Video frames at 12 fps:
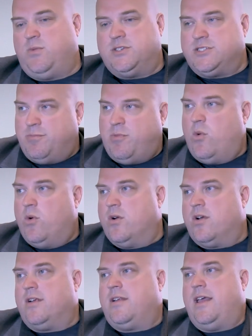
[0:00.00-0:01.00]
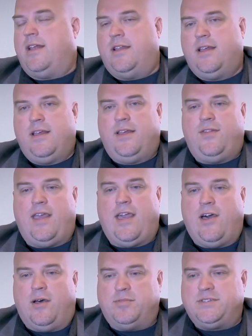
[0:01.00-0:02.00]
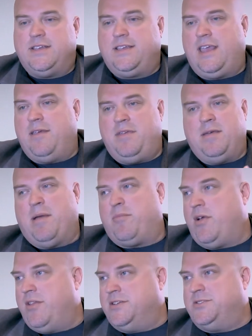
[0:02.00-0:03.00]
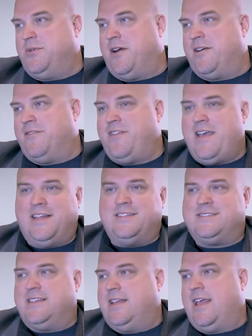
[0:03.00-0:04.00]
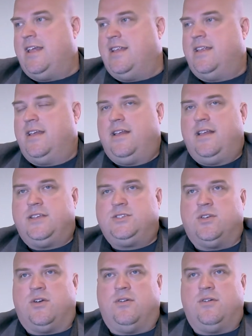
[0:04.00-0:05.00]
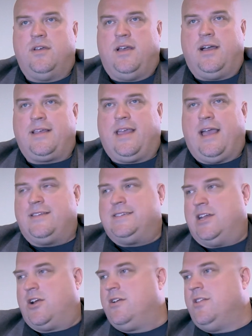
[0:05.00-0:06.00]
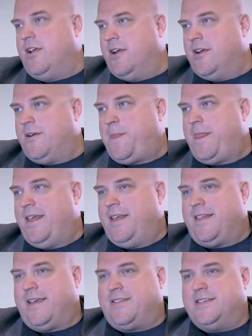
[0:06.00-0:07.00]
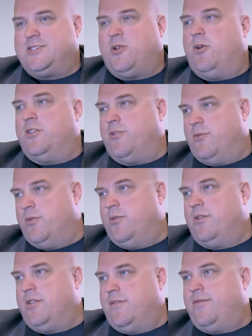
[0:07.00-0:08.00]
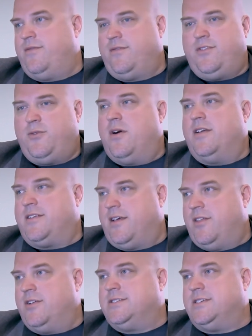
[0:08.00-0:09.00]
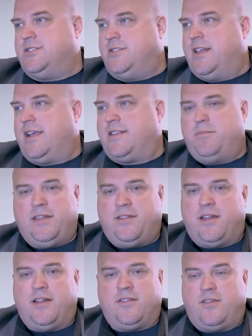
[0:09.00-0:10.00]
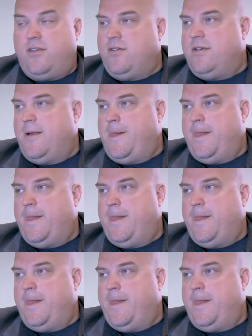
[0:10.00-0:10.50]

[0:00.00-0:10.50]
with support and they helped get me and my brother to our events. And, and so I, I, said earlier, like this golden rule of do unto others as you'd like to be done unto you.